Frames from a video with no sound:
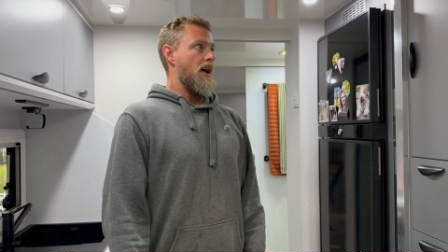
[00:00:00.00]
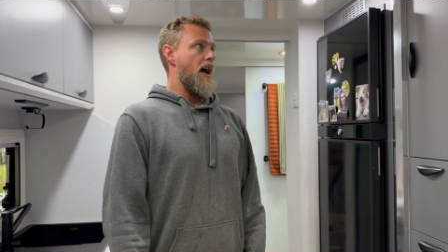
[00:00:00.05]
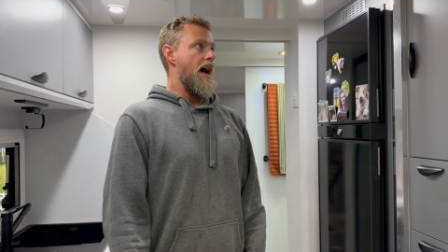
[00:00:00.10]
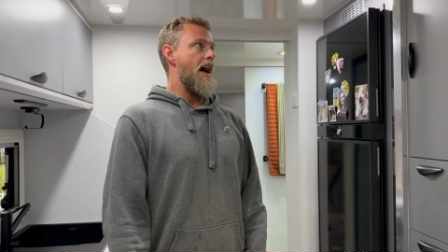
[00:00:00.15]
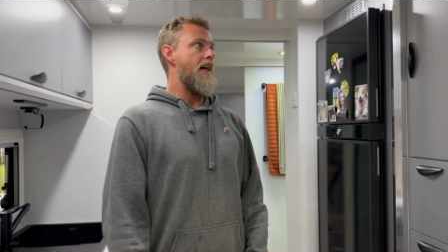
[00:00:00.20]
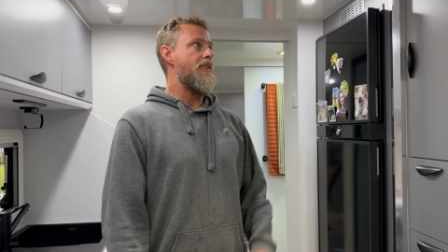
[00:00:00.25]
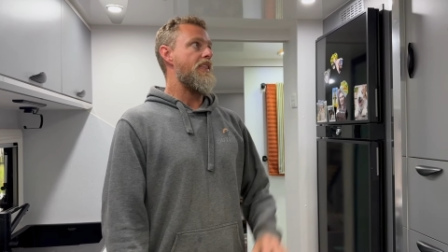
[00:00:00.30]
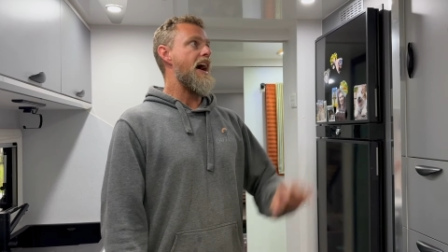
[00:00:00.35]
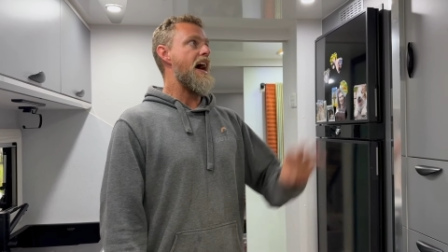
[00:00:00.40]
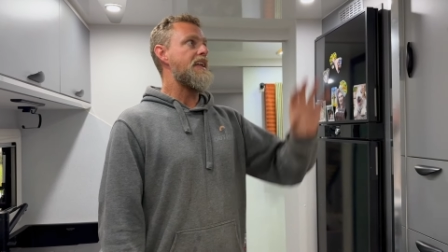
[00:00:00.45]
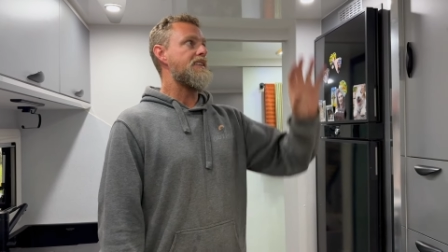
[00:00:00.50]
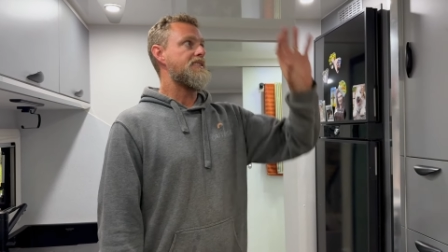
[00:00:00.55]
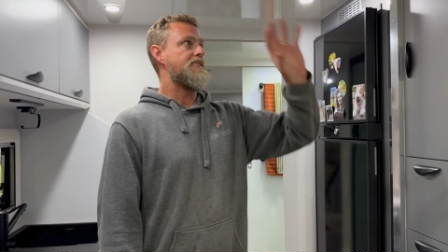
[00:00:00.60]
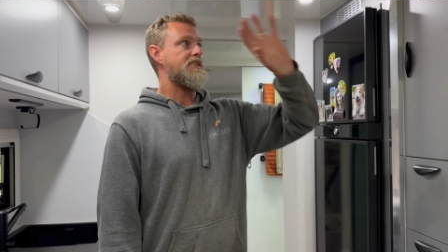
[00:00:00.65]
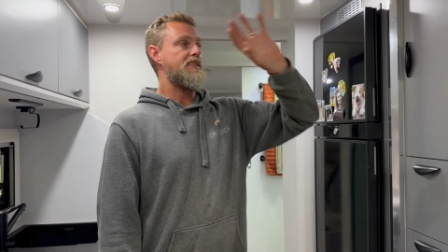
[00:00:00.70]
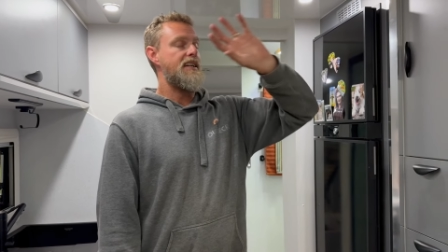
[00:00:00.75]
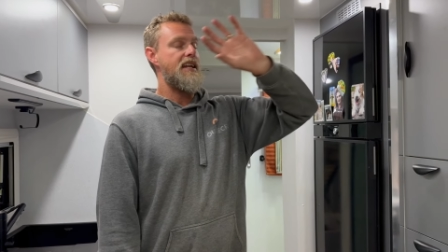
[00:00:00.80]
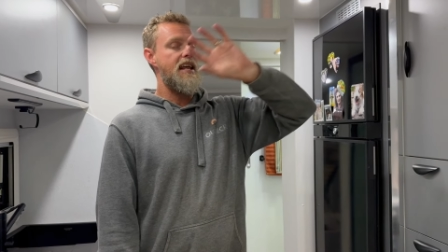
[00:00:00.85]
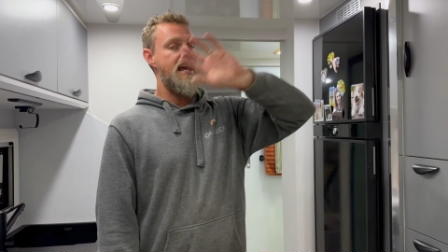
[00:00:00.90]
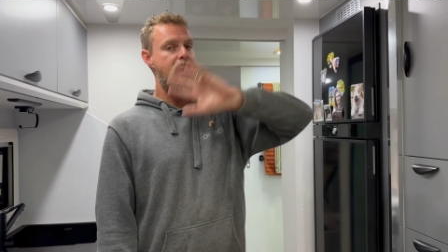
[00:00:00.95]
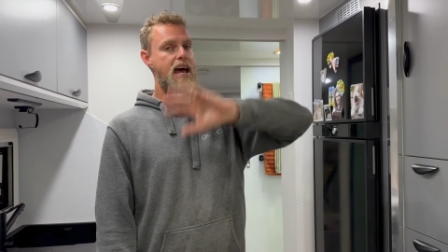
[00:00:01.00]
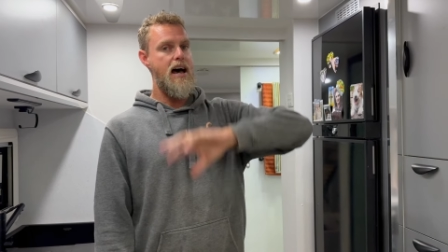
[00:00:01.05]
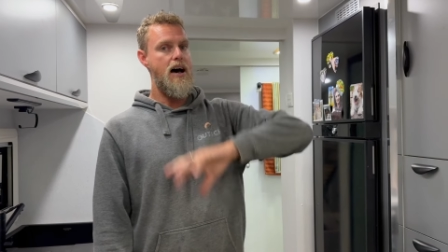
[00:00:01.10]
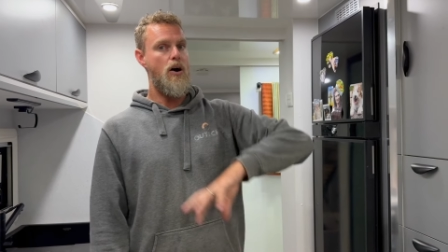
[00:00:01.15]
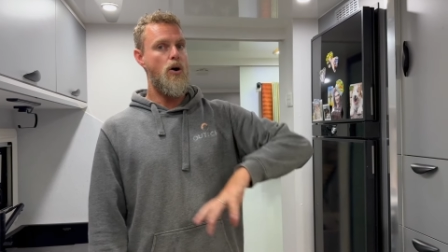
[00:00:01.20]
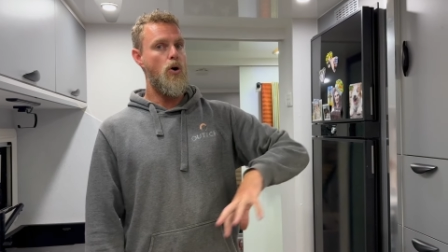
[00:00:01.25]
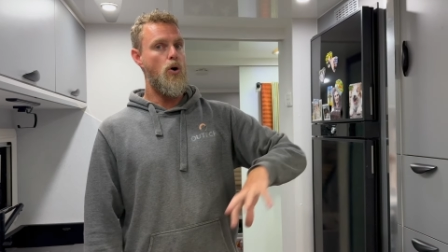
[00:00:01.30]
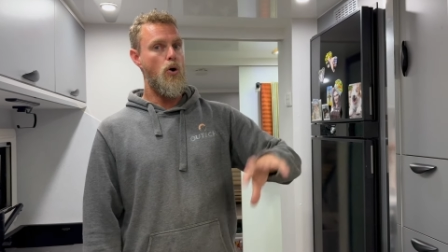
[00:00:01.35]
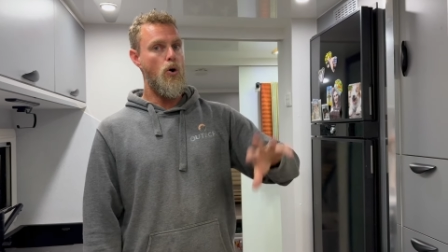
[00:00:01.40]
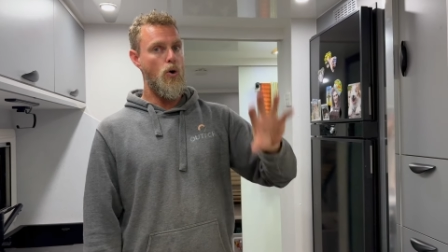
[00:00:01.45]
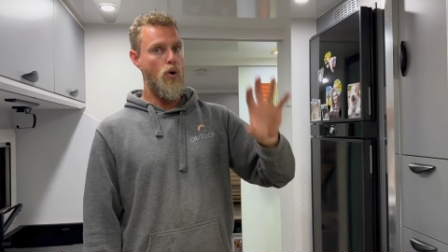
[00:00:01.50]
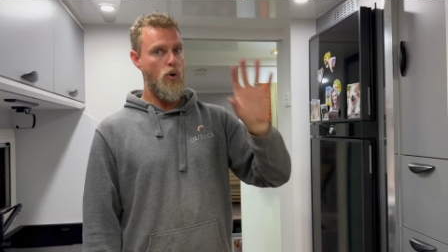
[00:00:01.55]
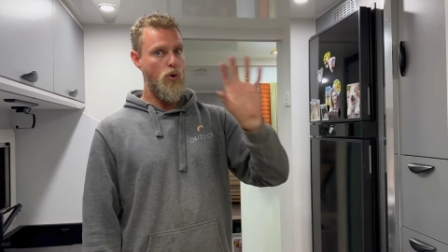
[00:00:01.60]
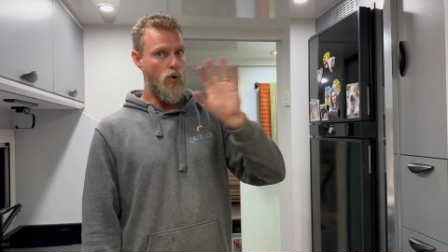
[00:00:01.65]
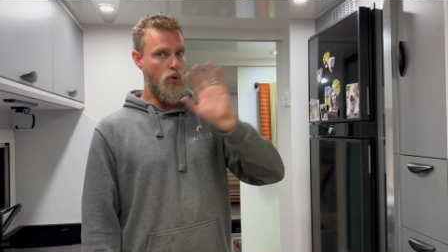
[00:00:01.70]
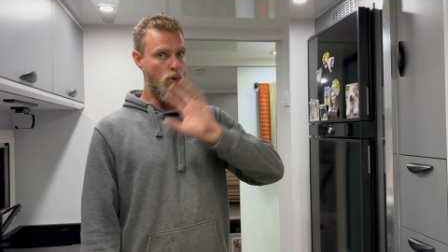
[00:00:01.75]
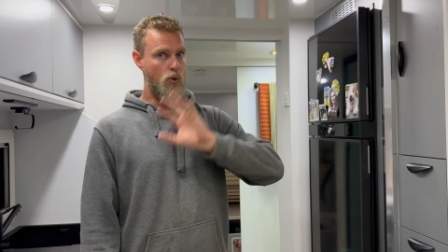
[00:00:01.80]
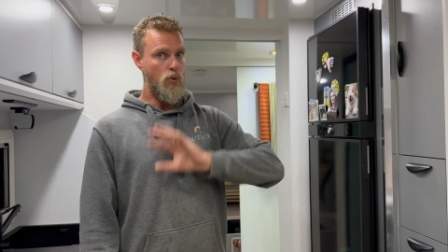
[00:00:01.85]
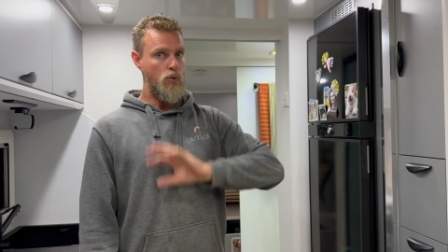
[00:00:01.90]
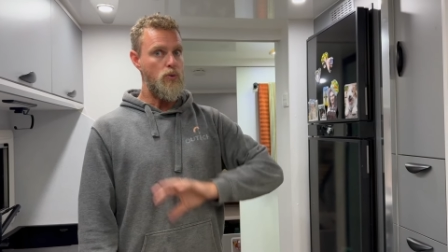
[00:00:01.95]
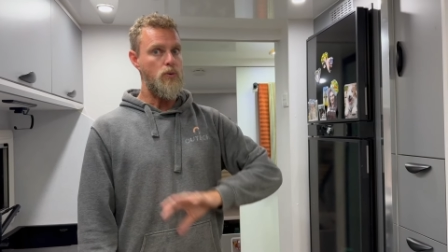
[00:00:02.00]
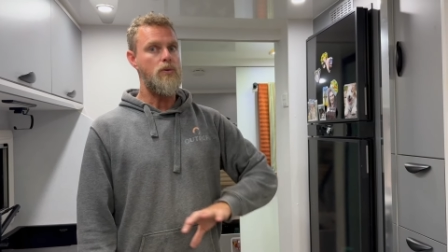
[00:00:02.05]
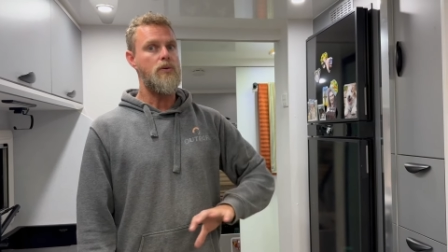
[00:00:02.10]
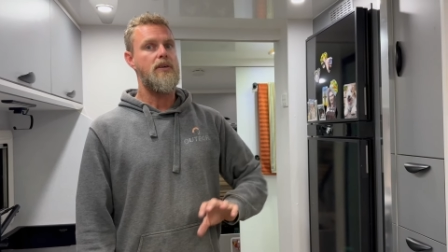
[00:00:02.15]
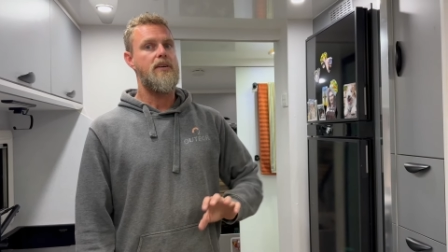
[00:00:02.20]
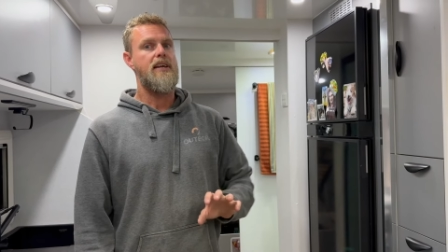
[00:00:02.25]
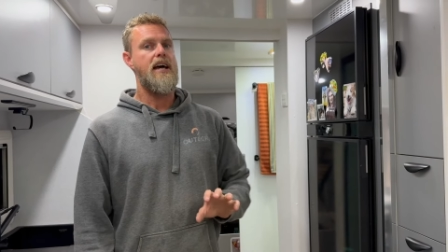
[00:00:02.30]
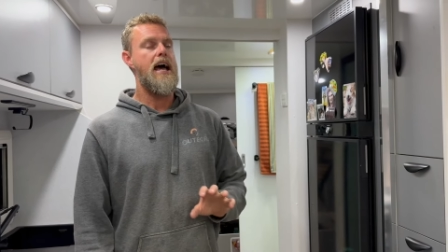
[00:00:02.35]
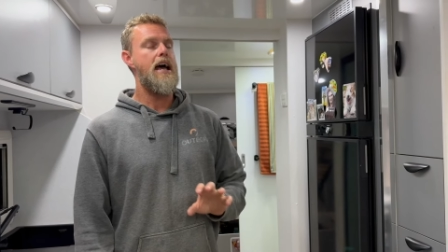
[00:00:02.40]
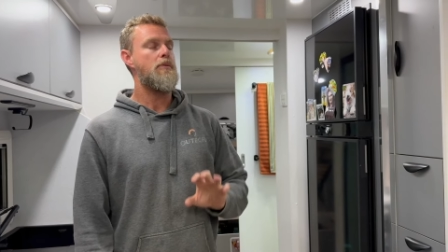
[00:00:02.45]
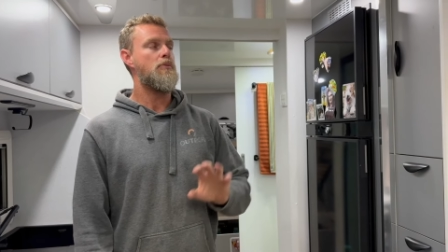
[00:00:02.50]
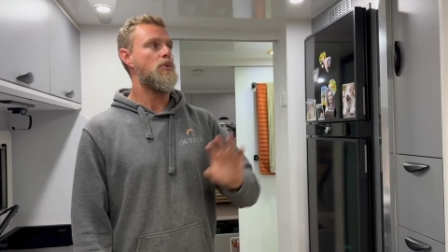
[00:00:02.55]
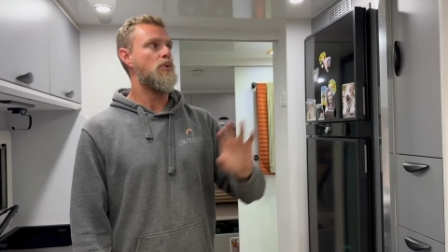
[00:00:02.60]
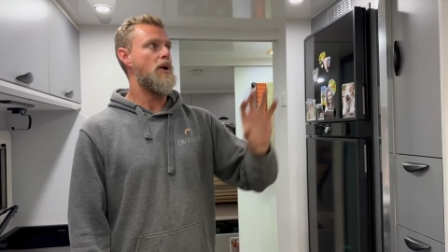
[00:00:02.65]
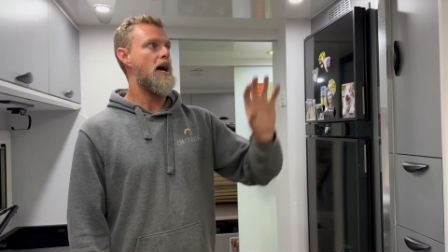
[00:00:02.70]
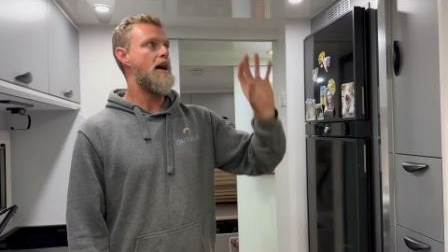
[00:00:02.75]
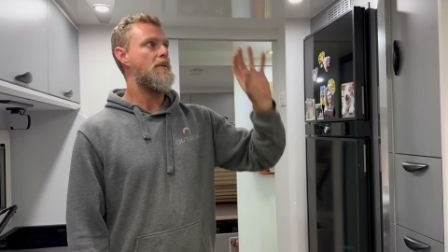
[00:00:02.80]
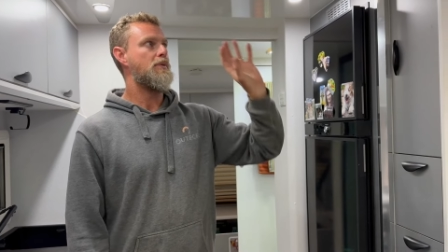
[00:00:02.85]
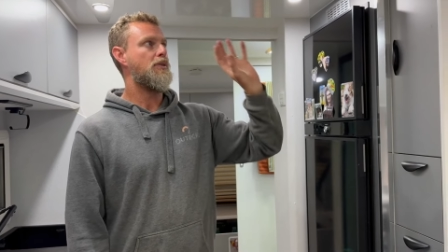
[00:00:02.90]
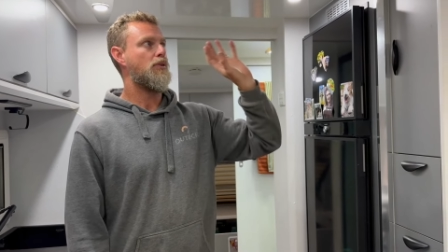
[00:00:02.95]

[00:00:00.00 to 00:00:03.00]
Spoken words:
And that's now all cabled up